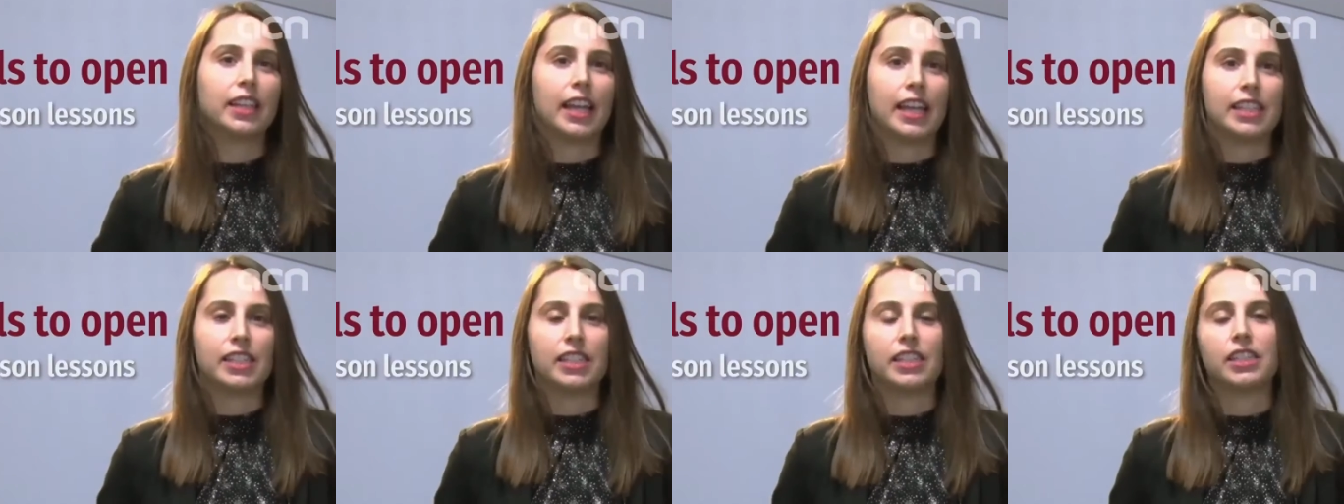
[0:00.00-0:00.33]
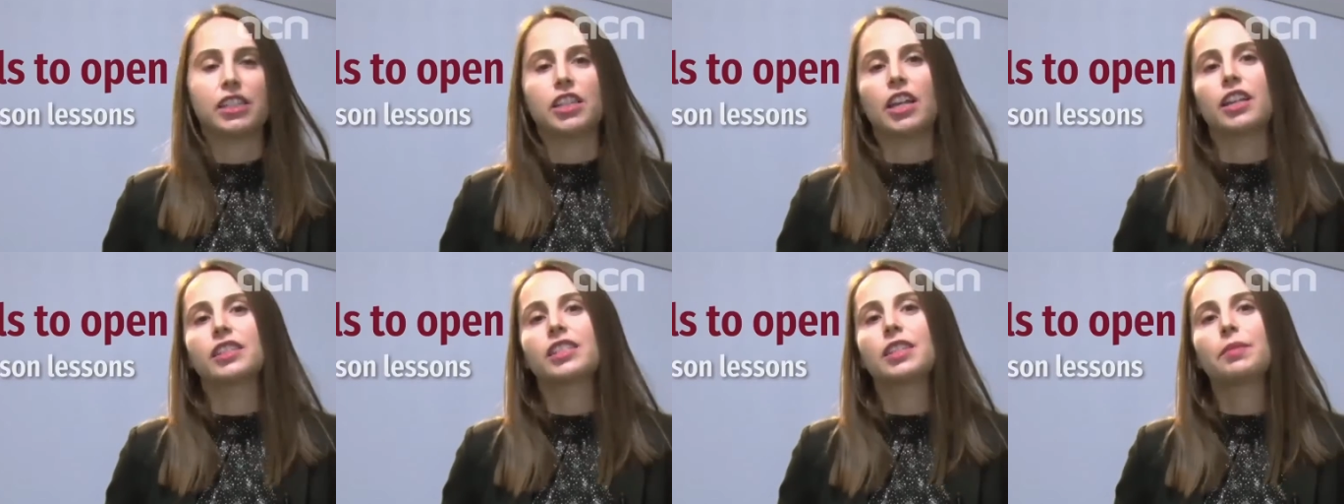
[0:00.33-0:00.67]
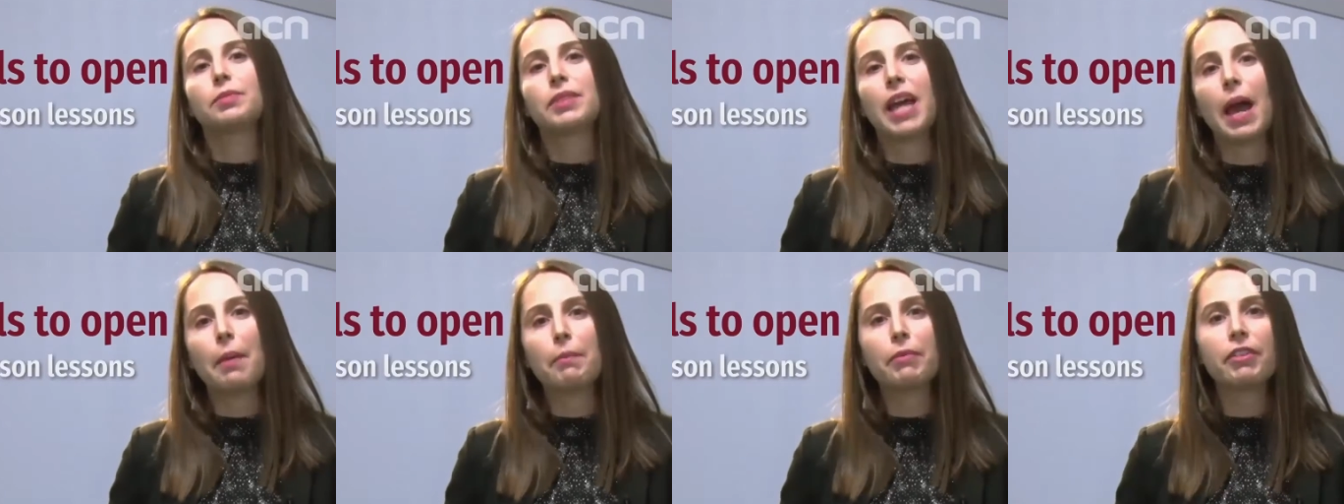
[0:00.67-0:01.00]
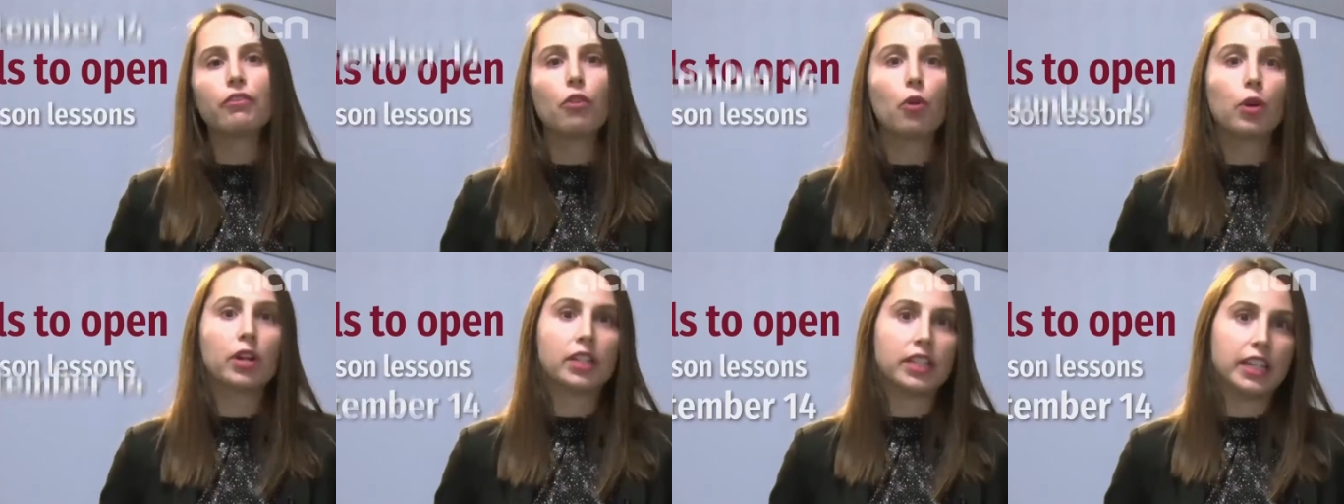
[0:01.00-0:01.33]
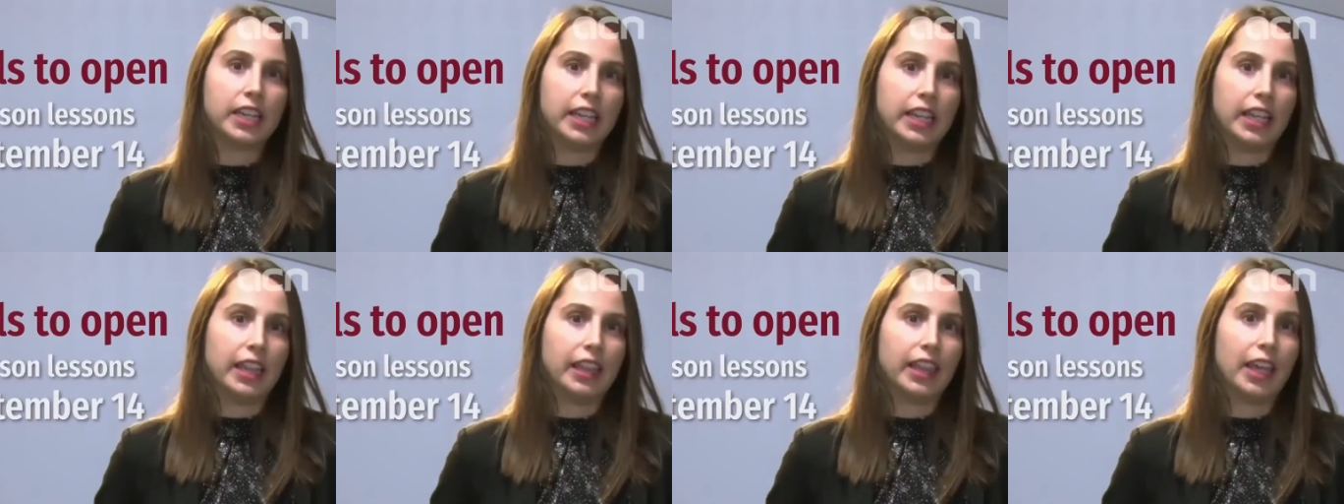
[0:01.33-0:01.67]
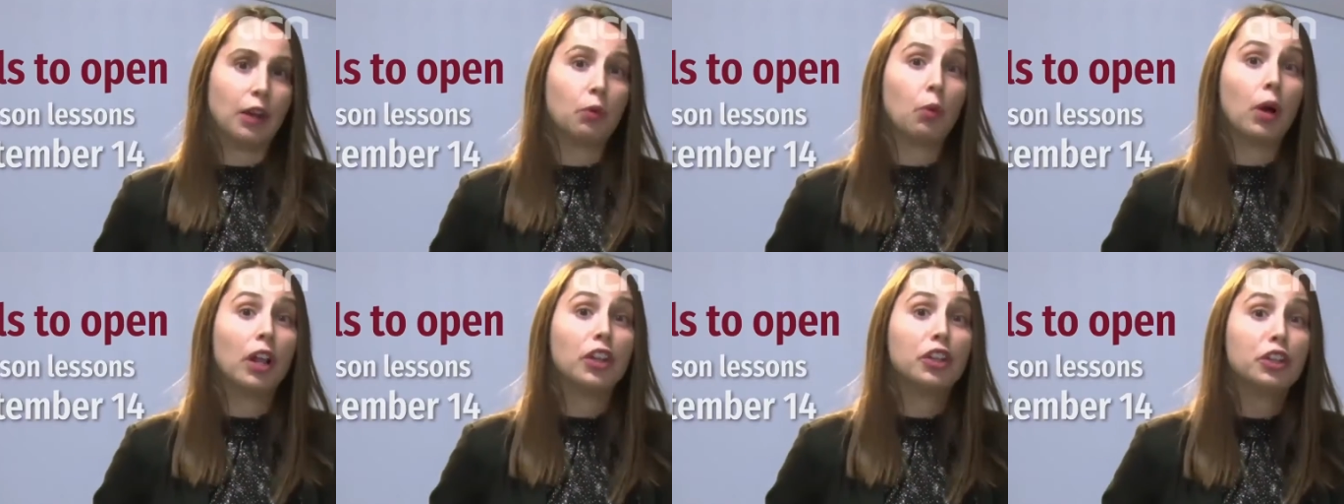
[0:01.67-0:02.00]
lessons on September 14th and
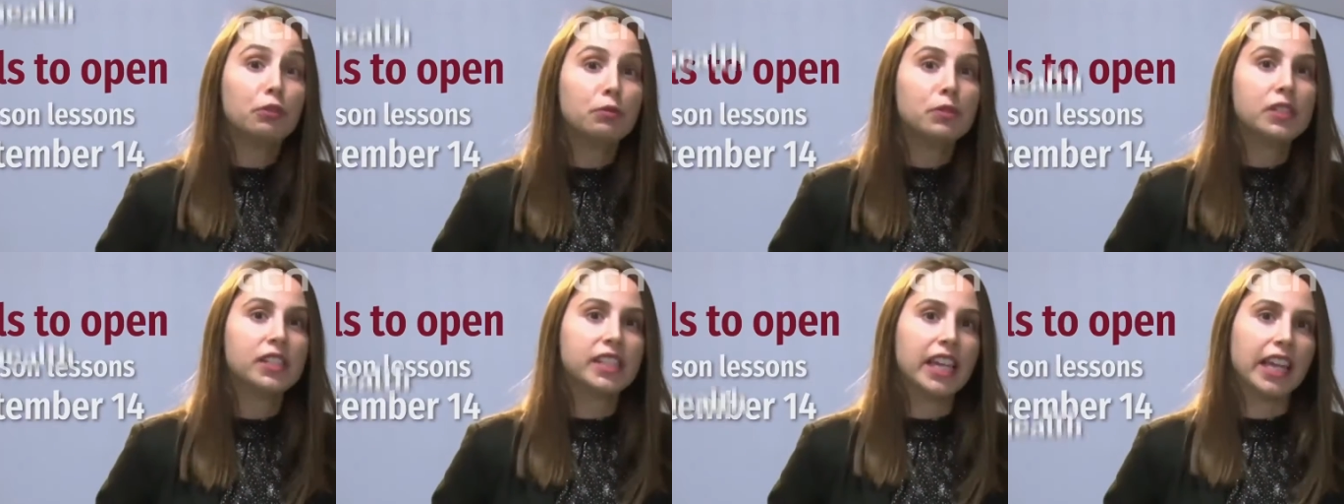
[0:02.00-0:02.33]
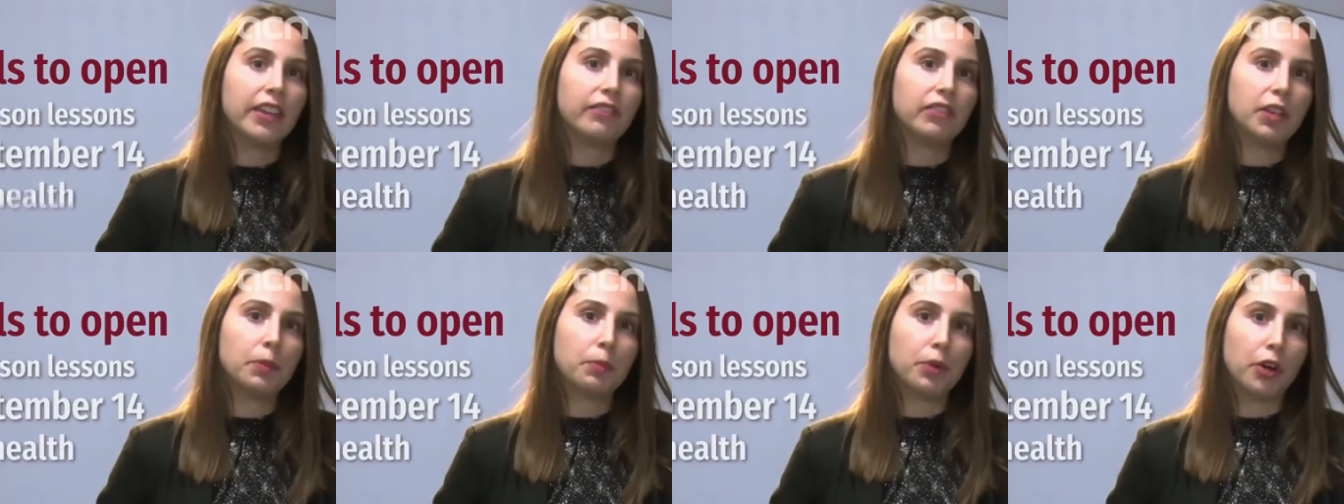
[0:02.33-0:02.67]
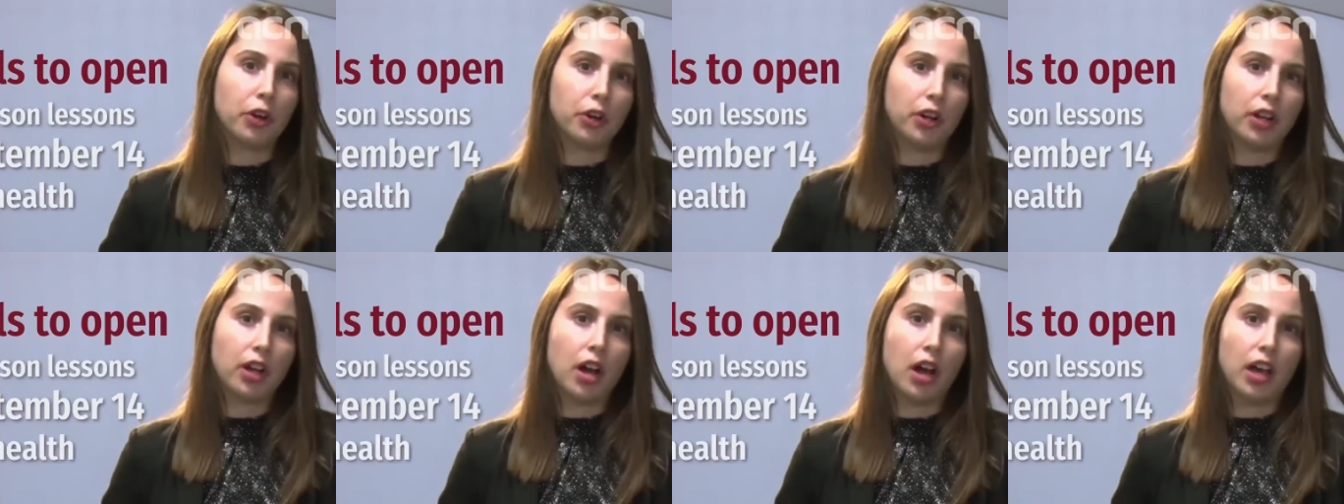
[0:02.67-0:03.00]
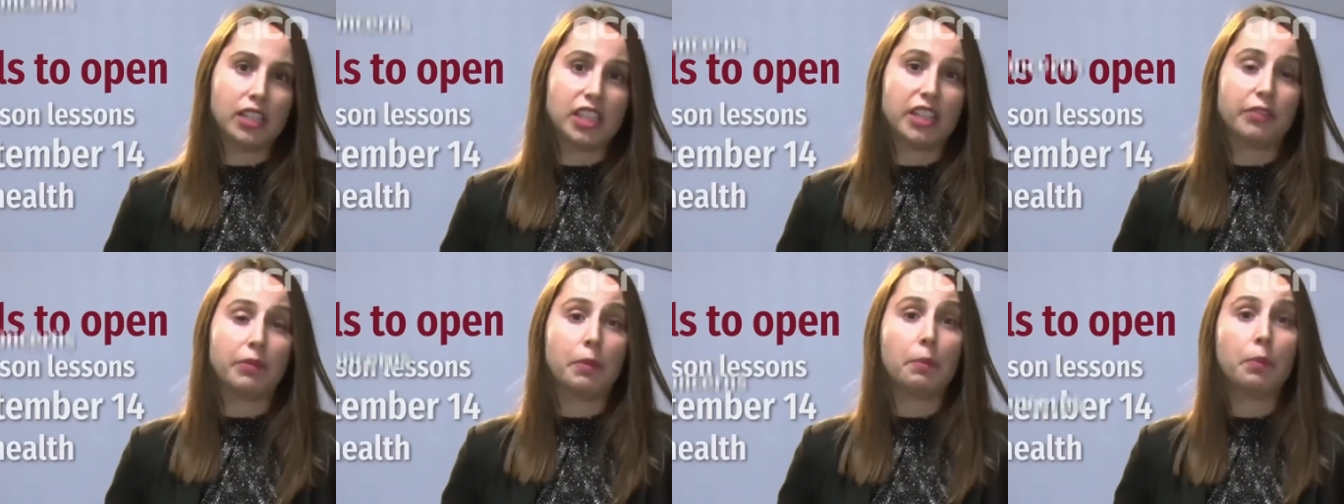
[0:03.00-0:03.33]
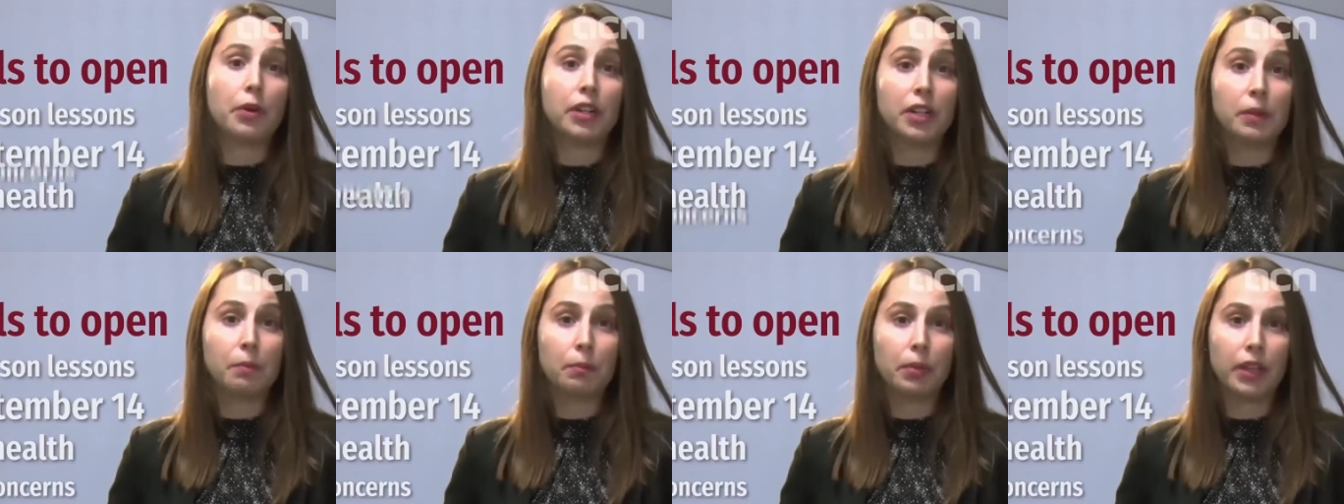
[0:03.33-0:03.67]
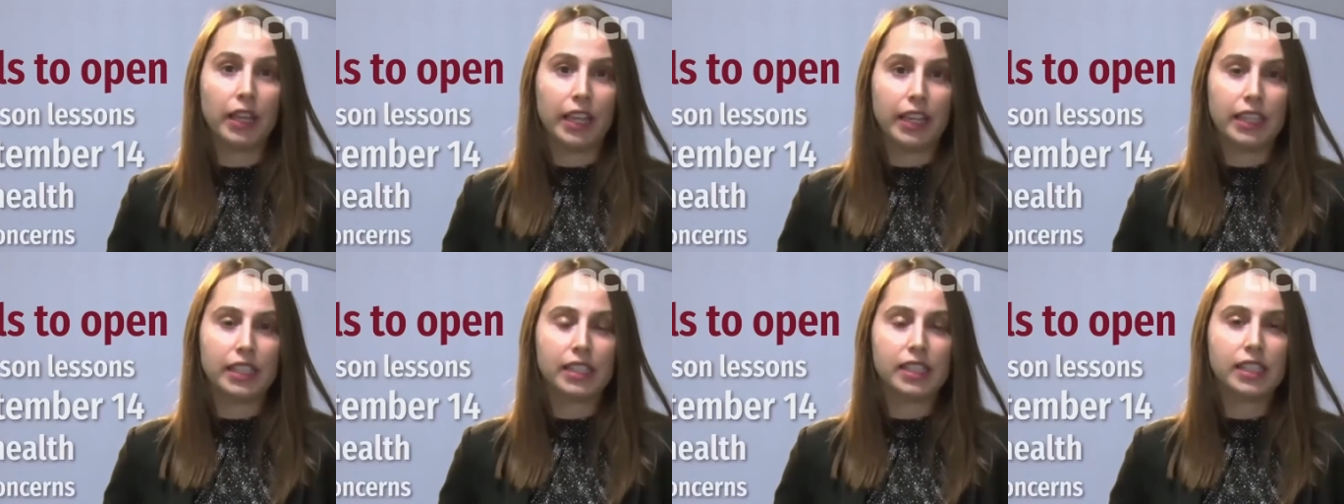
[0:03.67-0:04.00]
while new safety protocols have been put in
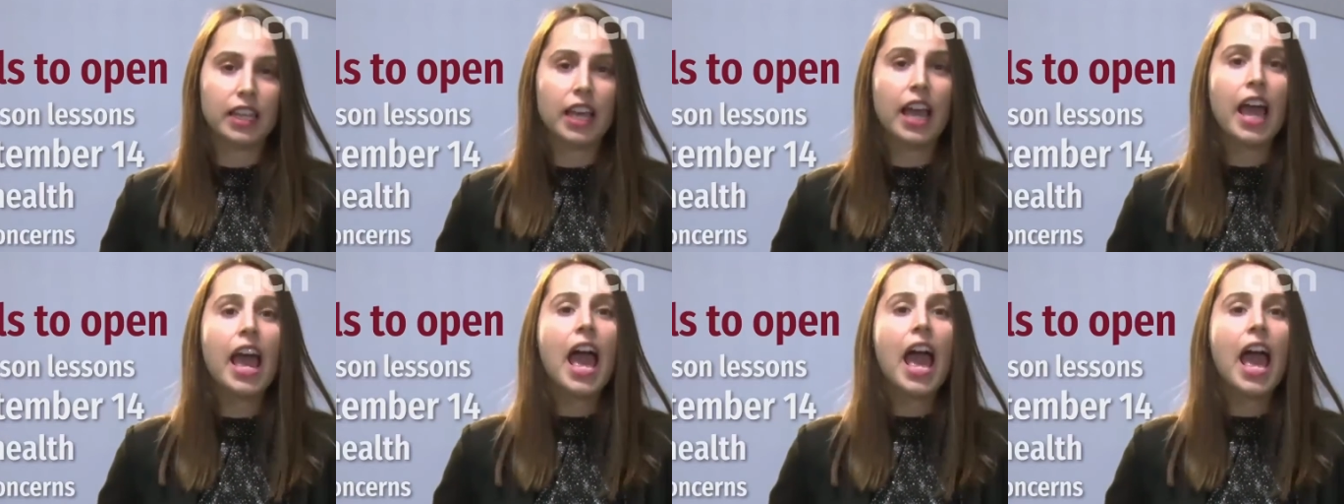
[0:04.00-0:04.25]
place,